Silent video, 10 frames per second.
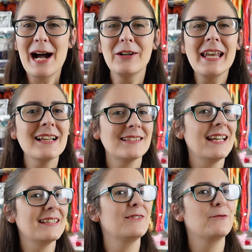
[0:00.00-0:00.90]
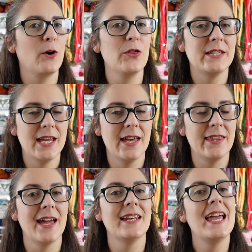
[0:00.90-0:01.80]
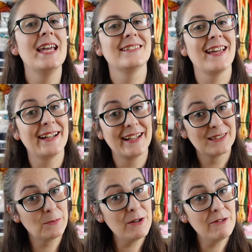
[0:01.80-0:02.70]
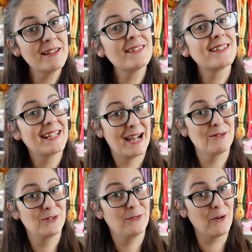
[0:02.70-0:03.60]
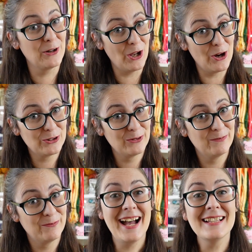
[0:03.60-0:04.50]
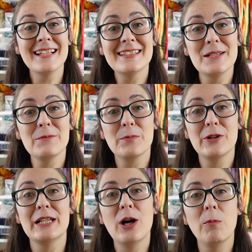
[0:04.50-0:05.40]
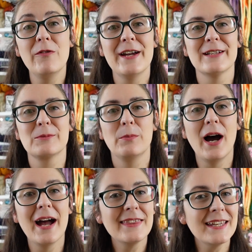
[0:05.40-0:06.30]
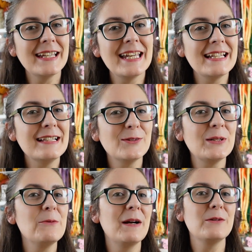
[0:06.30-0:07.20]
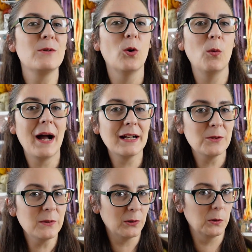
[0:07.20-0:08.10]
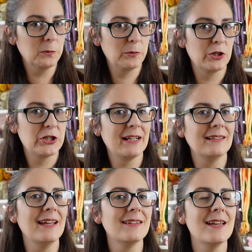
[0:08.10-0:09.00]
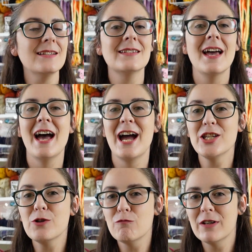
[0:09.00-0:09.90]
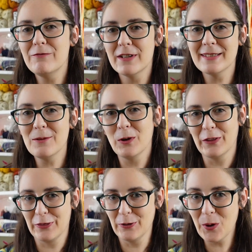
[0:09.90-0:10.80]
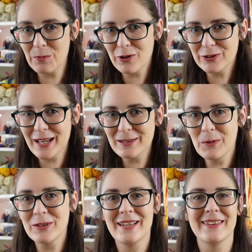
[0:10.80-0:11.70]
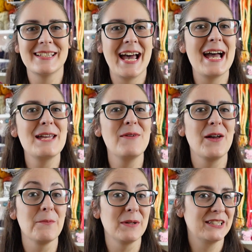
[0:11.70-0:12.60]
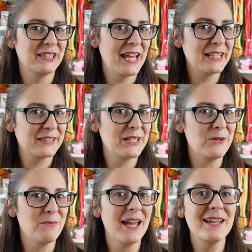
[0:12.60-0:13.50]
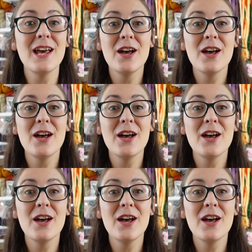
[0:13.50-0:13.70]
Our last lesson for the day then is that experience counts for a lot. And that seems pretty obvious, but I think it is only when you go back to an old project like this and you revisit what the thought process was at the time and the mistakes that you made